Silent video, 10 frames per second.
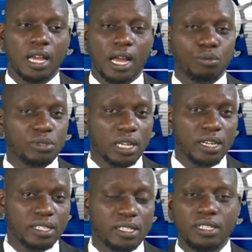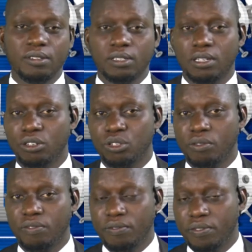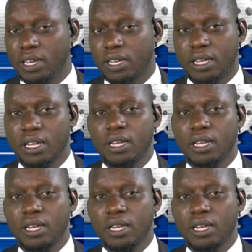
and we started seeing a lot of fake